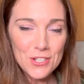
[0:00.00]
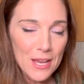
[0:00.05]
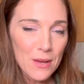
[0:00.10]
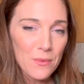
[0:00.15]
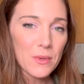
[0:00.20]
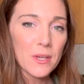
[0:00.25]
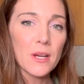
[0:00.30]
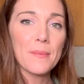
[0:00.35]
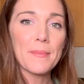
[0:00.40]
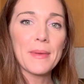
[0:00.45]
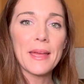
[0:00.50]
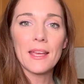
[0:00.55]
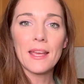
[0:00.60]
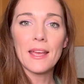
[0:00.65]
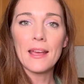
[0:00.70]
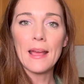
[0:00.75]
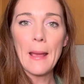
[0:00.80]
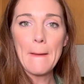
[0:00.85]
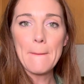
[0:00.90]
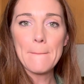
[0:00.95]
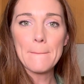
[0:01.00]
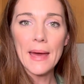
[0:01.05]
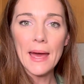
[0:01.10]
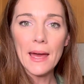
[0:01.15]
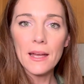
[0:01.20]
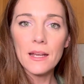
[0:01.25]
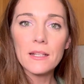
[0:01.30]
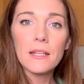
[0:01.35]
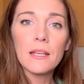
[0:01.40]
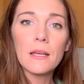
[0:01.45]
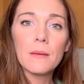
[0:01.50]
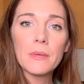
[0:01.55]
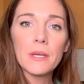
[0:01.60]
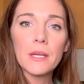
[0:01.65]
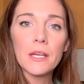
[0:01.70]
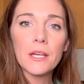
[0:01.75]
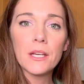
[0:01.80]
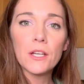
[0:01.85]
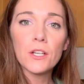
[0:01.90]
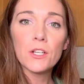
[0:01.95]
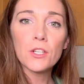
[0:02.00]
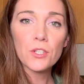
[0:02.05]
and we are making a Macadamia